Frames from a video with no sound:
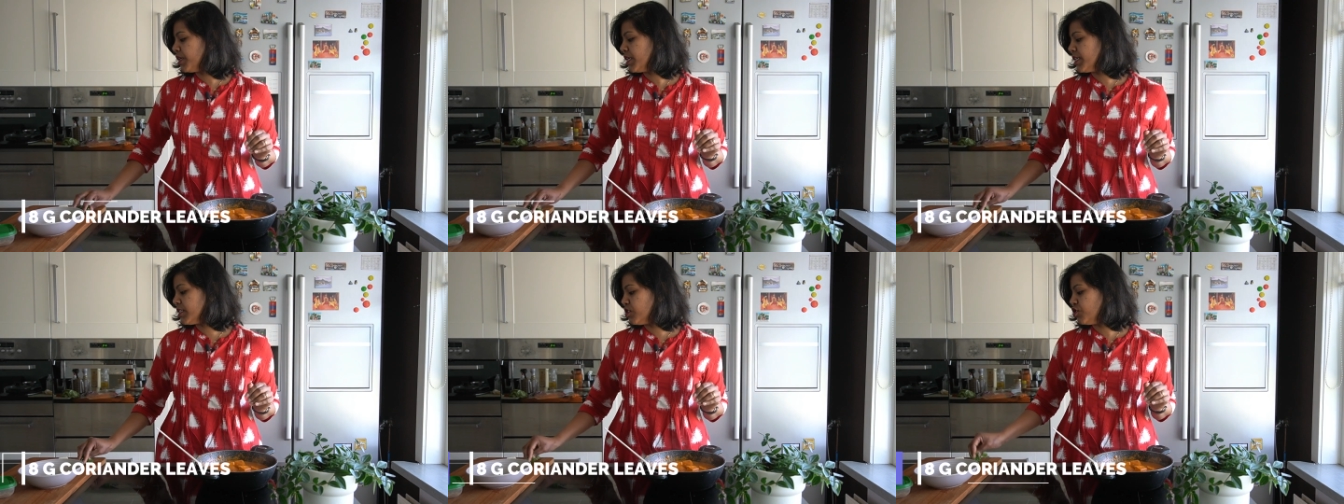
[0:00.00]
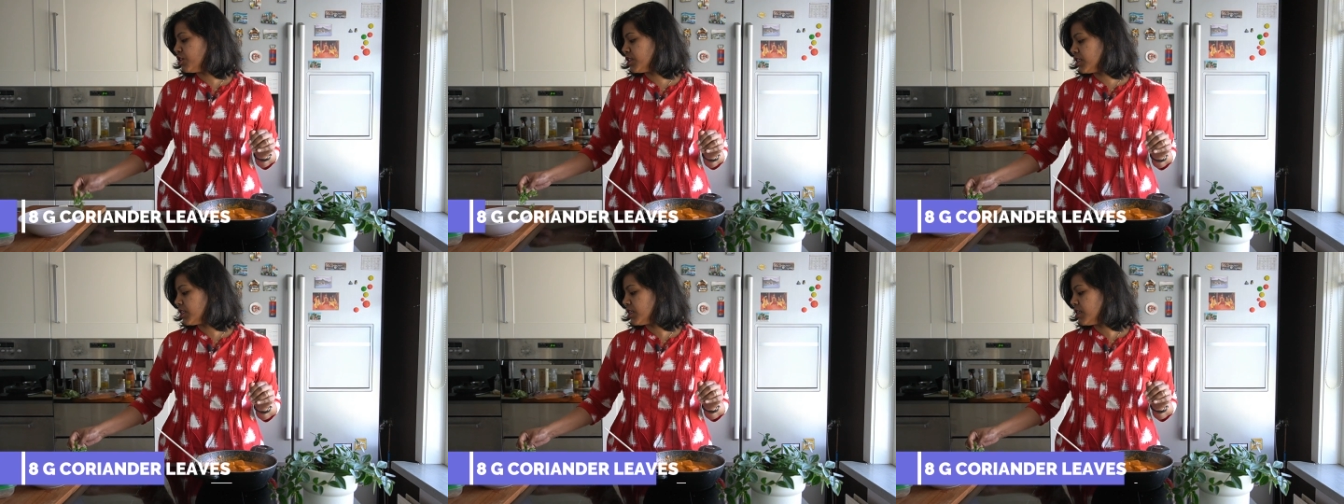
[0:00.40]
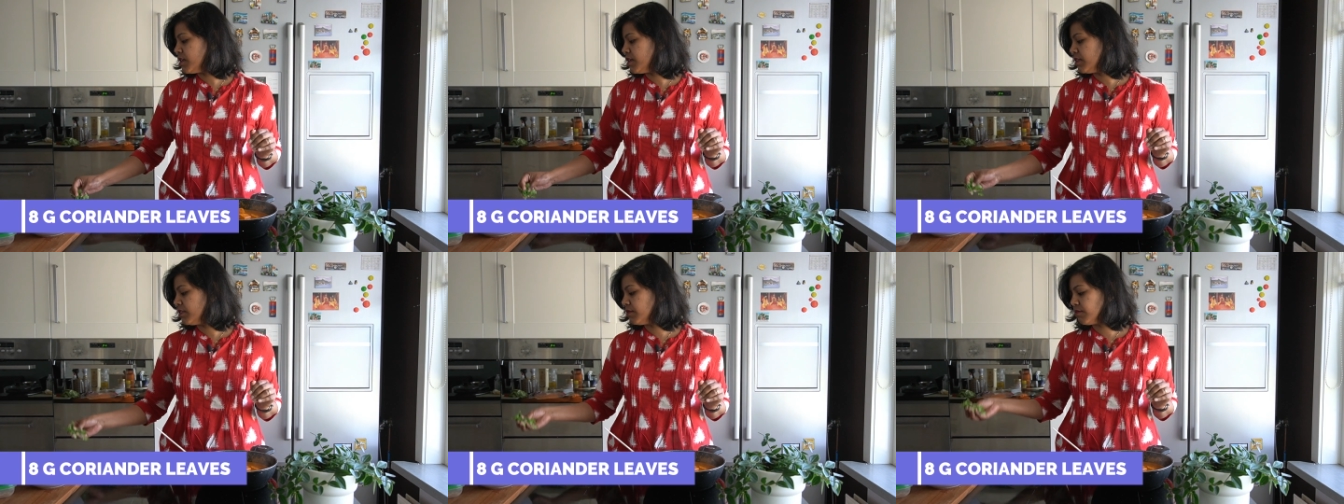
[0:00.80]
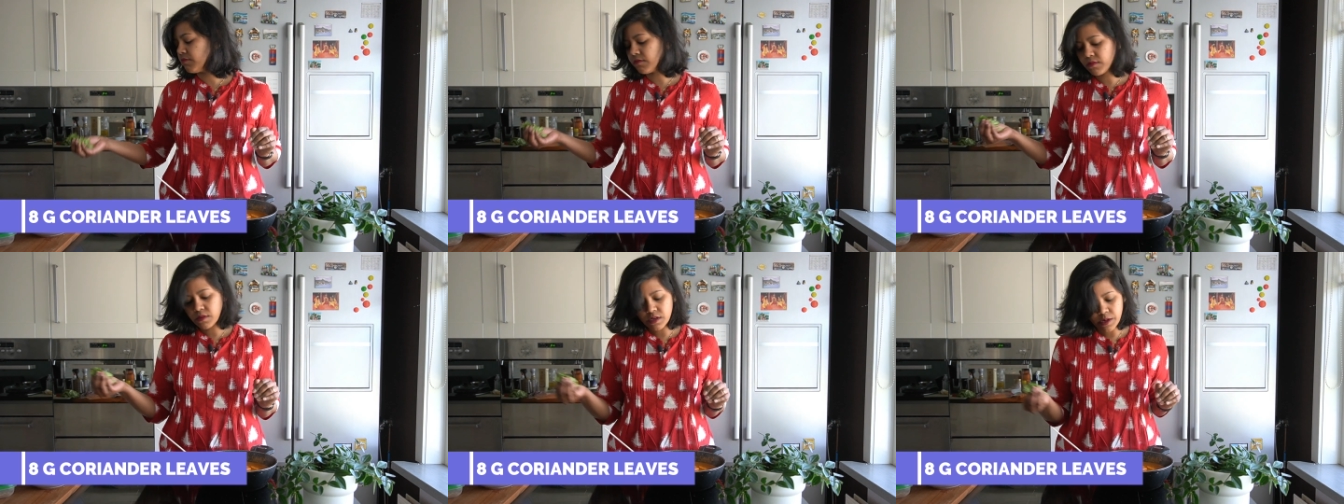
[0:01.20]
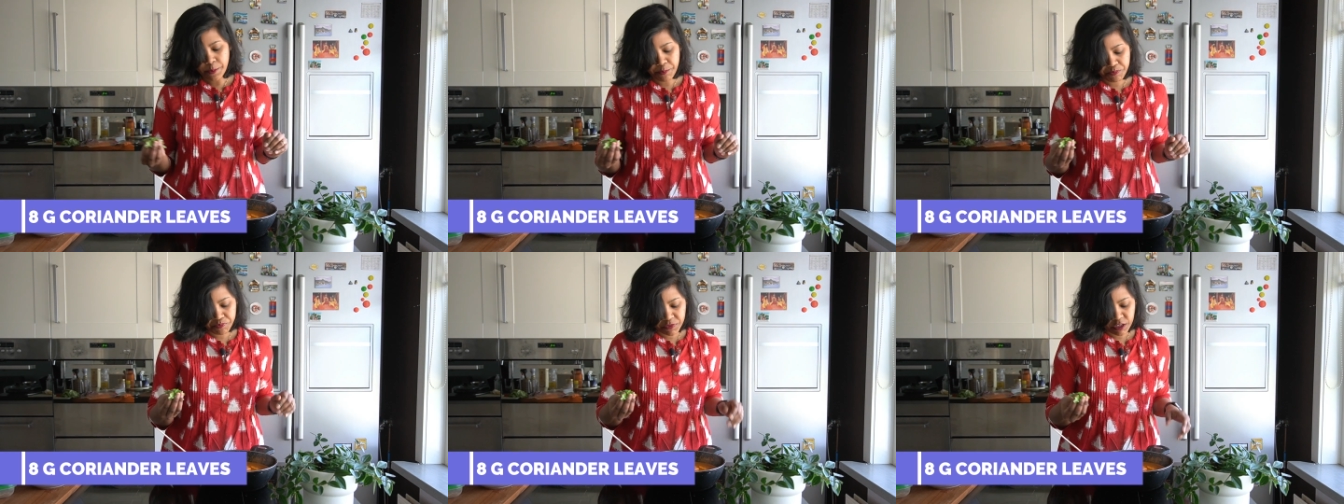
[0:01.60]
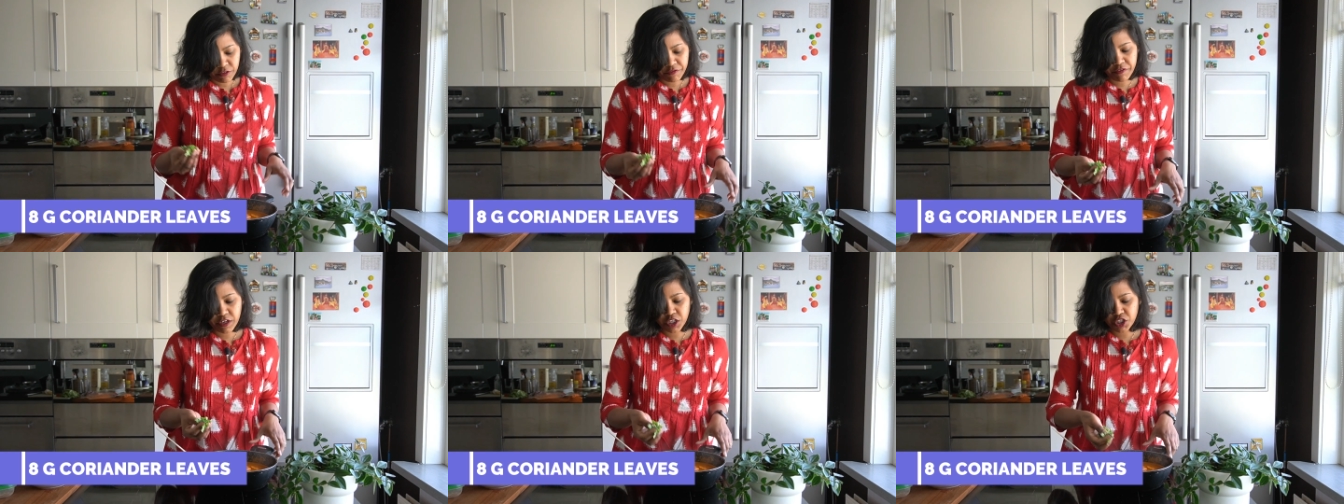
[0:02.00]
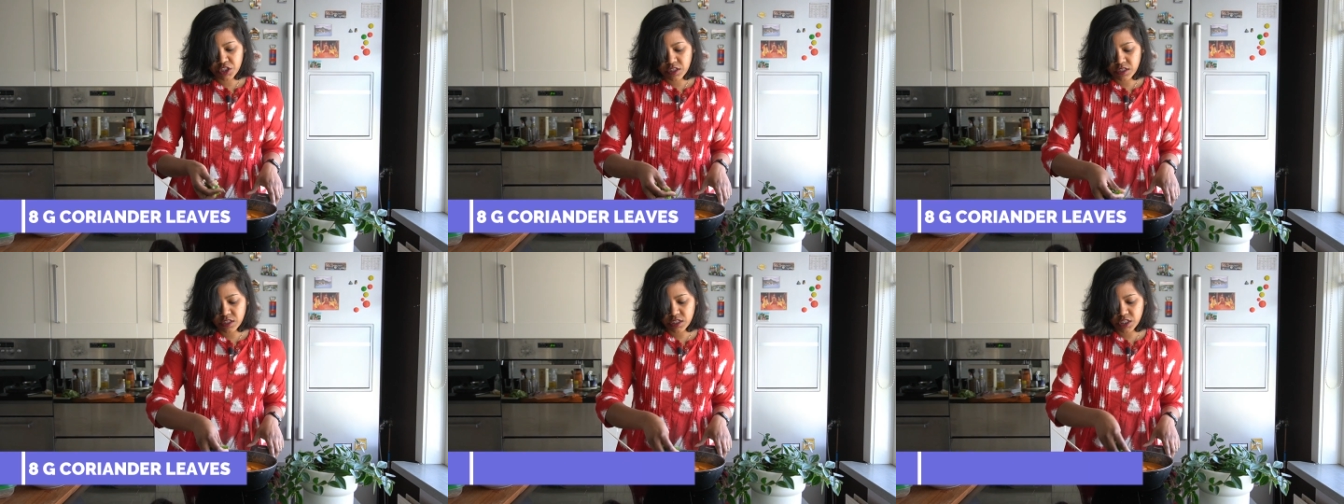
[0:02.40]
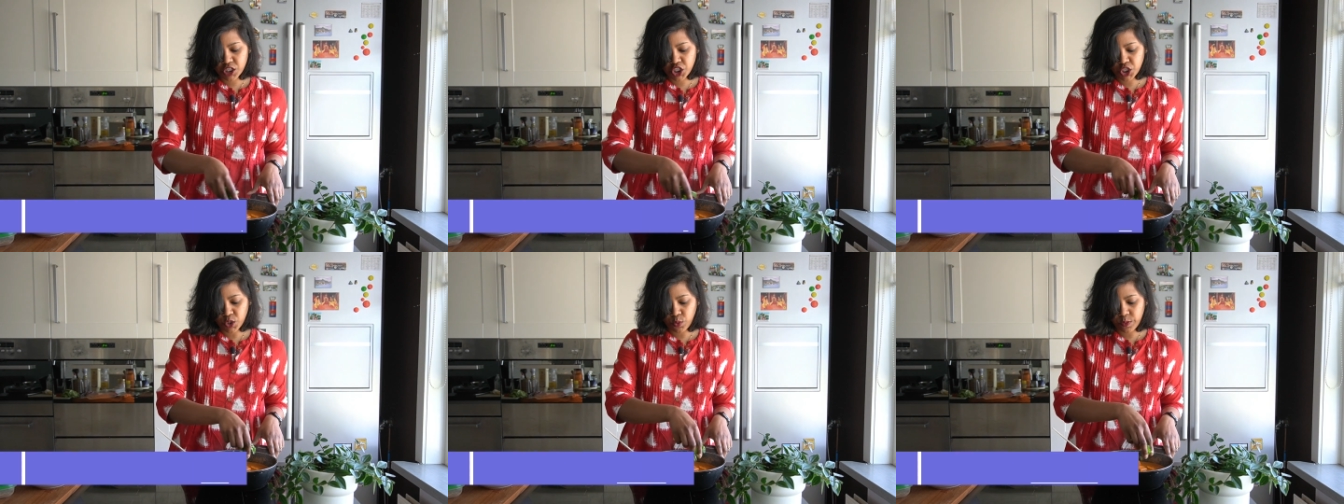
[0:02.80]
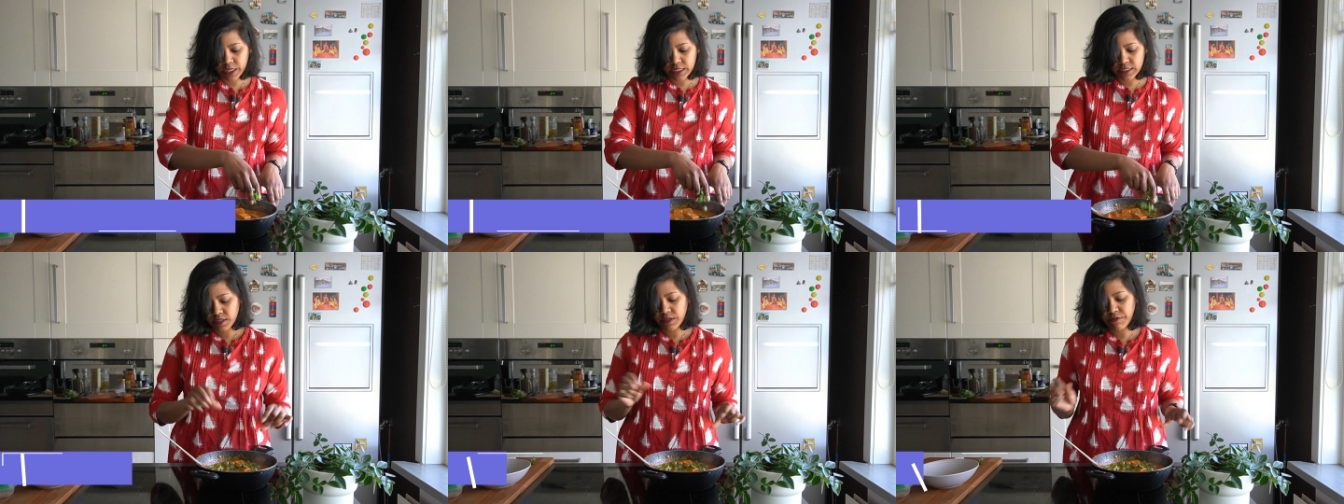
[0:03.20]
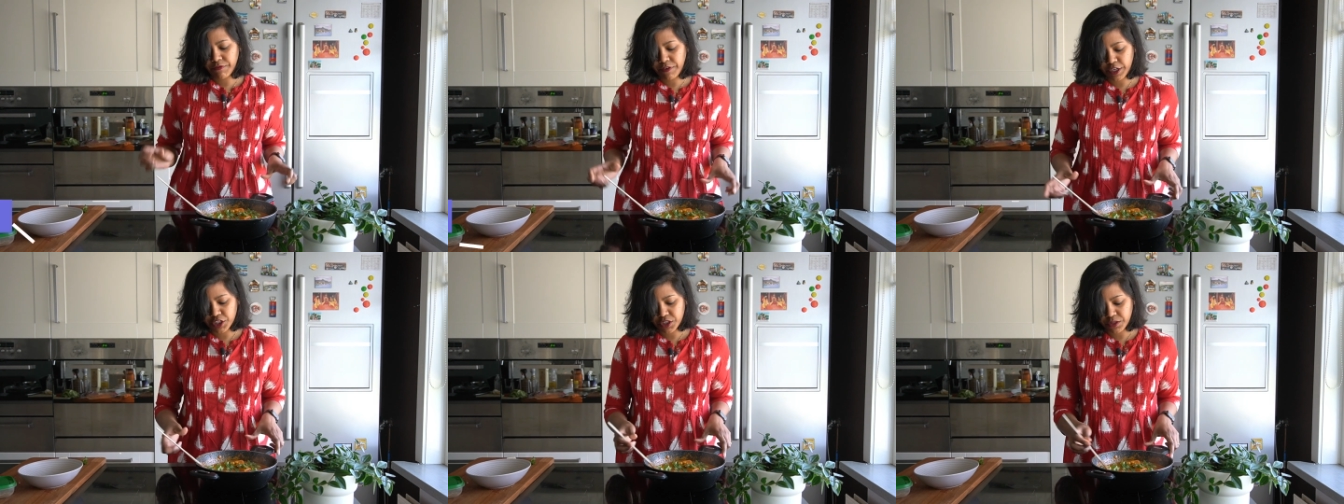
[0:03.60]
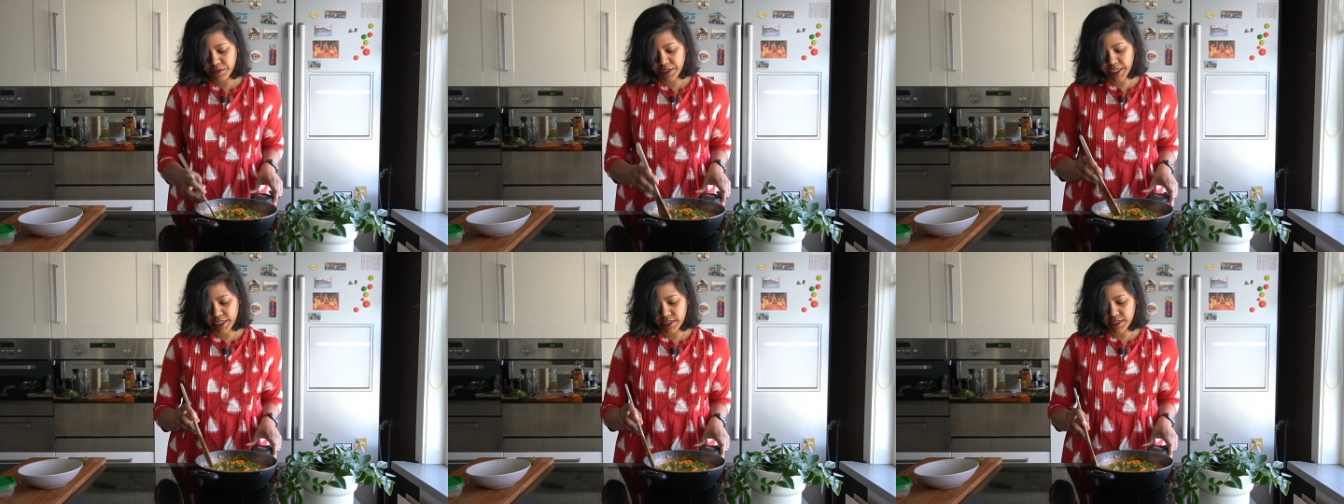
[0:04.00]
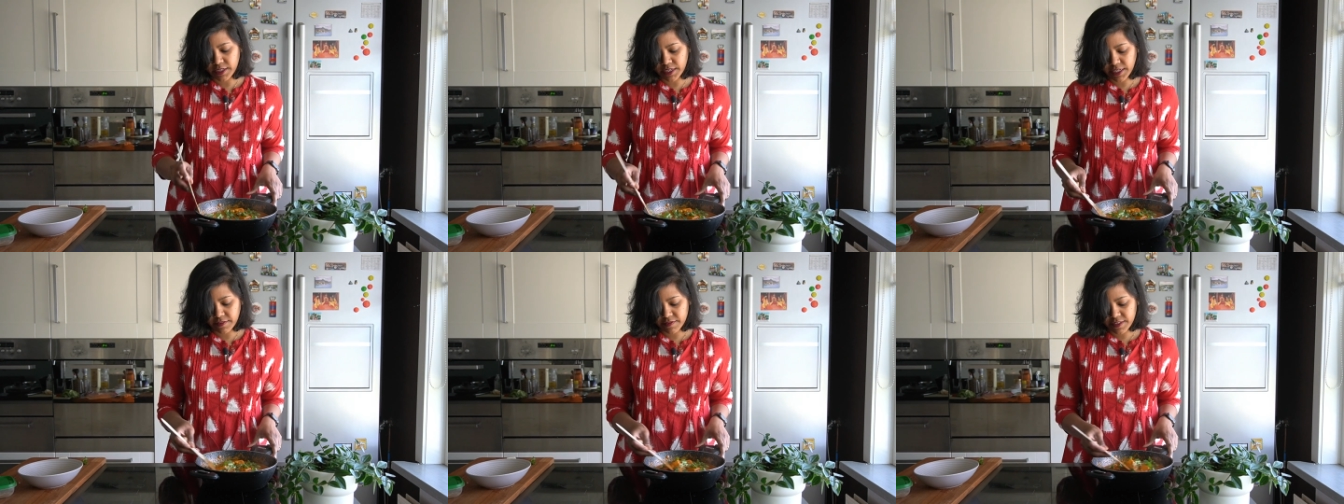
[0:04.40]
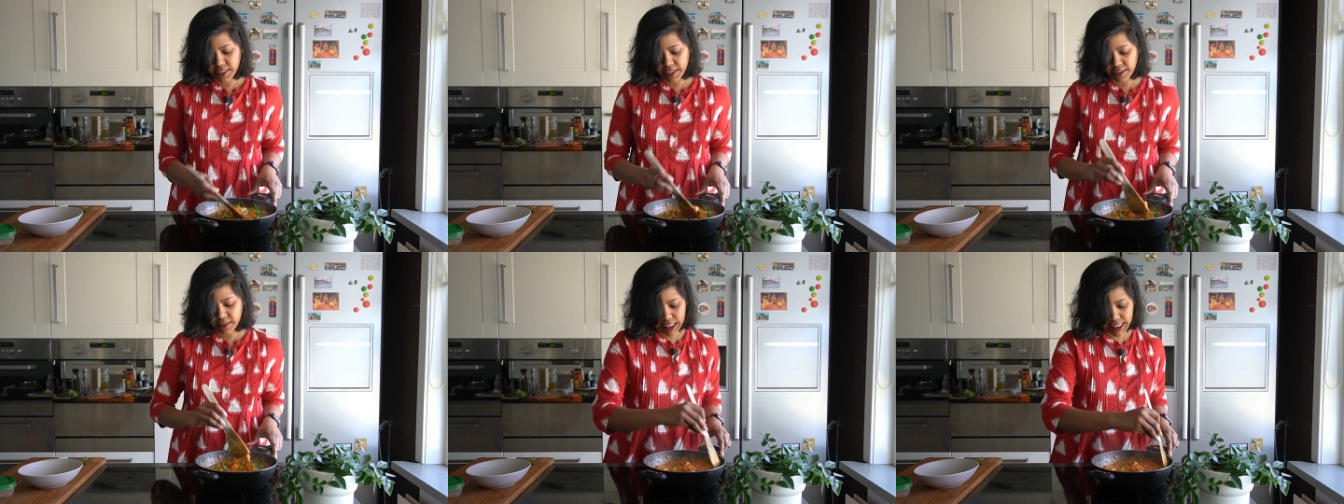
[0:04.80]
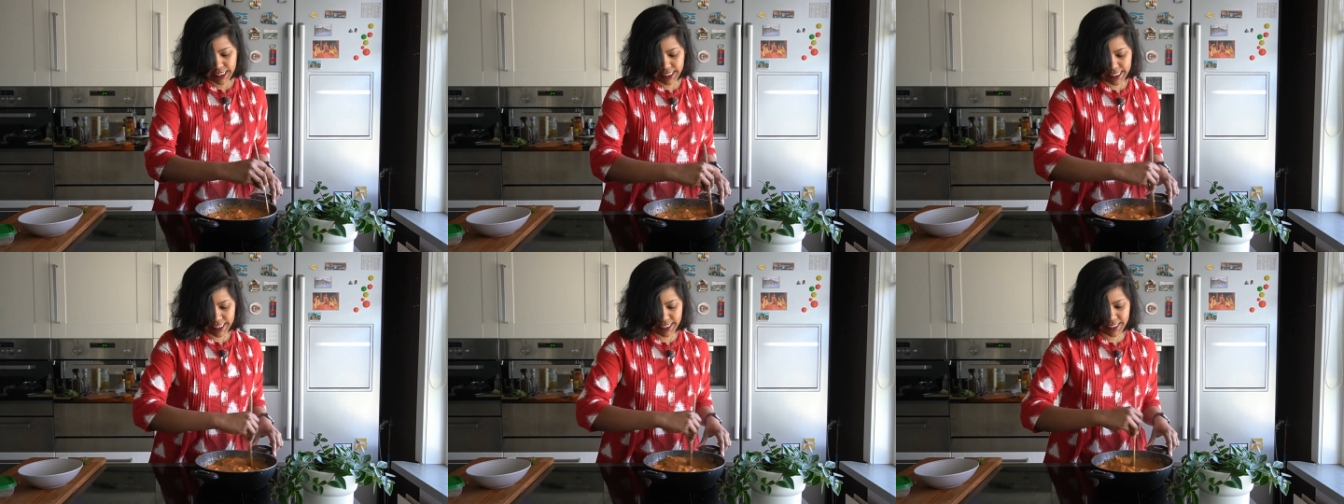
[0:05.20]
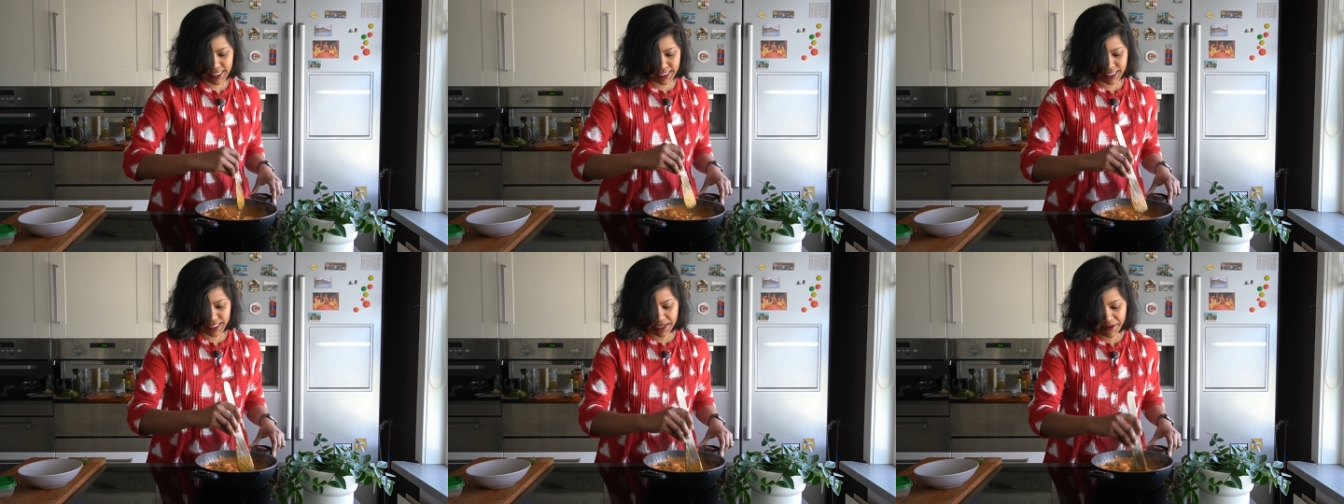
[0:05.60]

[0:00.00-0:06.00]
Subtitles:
is just finish this dish with some fresh coriander leaves, and that's it.